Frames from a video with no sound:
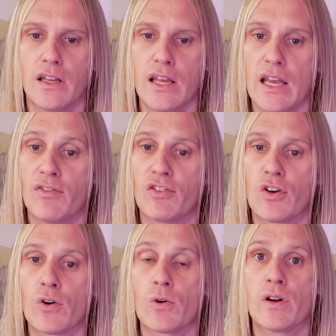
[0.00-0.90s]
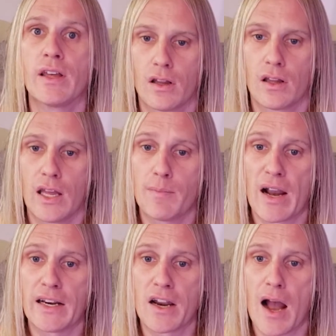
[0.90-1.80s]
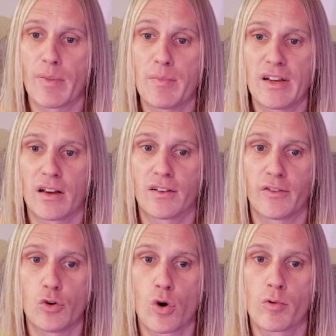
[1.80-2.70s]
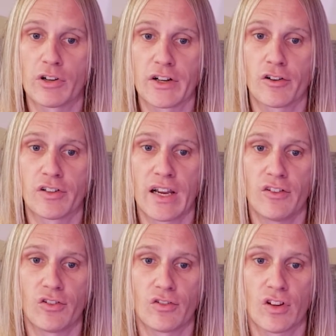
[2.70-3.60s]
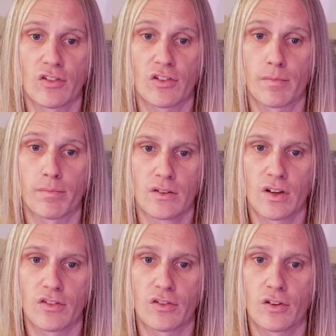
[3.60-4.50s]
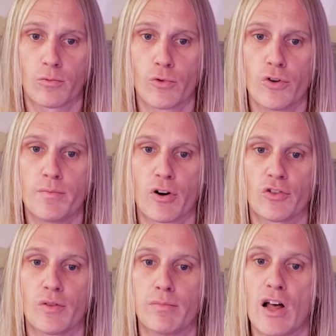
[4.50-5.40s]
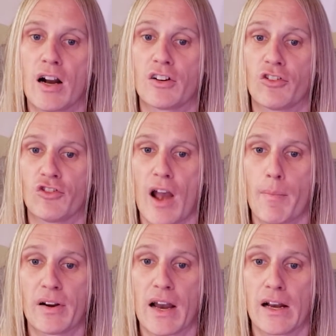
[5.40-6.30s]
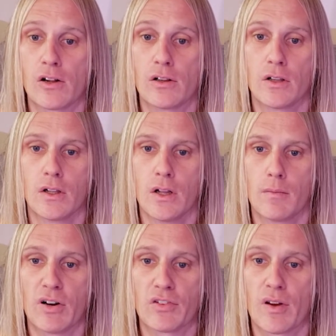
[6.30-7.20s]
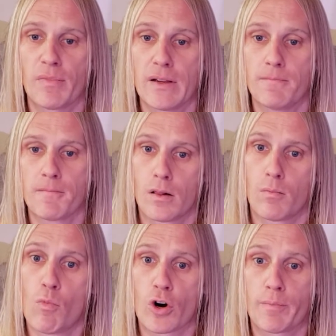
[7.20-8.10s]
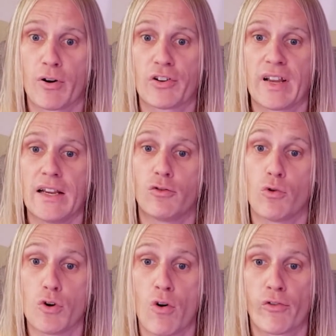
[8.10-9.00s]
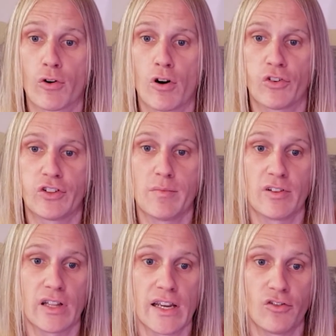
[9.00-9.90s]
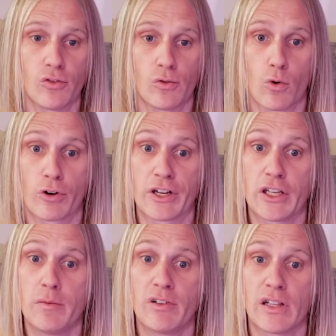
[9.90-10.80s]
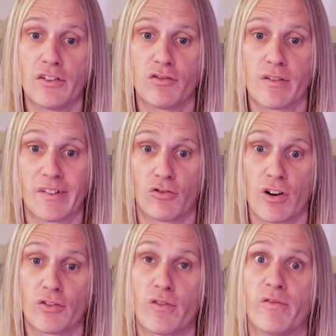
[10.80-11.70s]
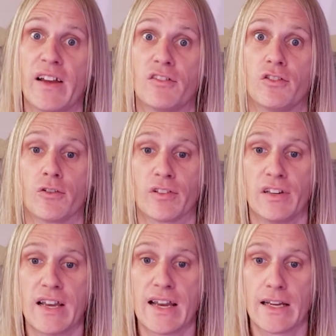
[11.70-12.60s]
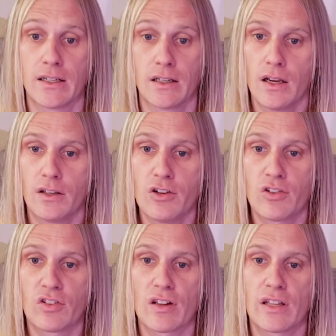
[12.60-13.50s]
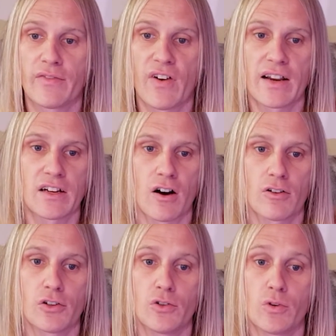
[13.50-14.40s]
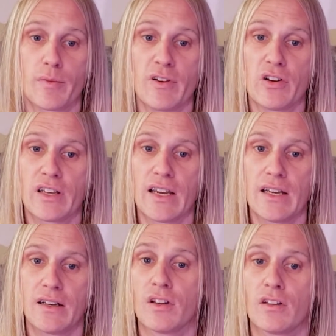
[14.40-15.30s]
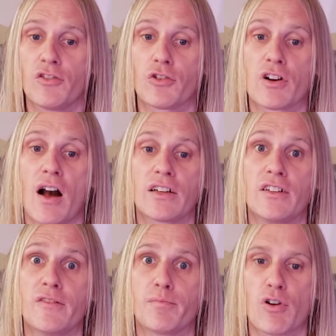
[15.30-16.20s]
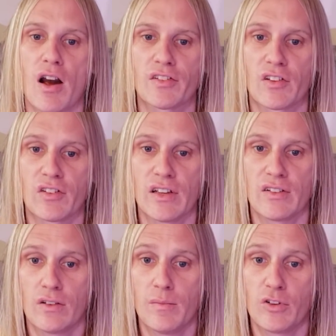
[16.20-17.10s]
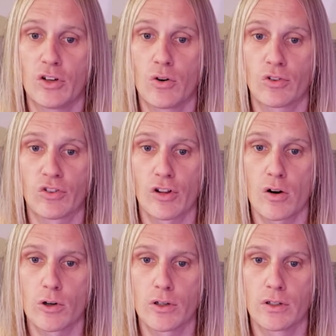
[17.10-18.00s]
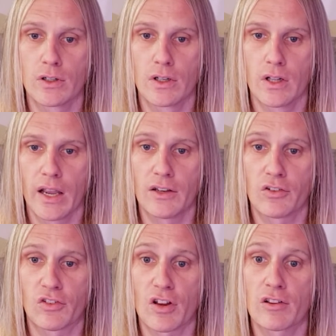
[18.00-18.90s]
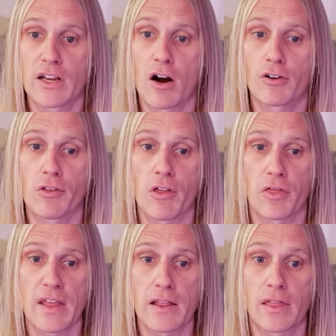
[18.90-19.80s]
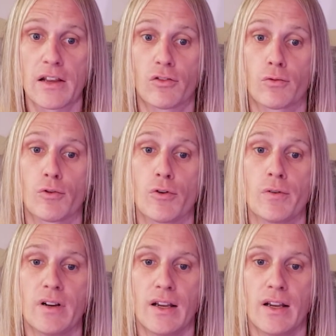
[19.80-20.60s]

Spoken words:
If so, it might not be because of a normal irritation such as a rude person blocking a shopping aisle, but something more pertain to an overall stimulation or an accumulation of stressful events during the day. Do you suddenly find it harder to communicate? Does your cognitive processing seem to go slower and it's suddenly harder to think things through?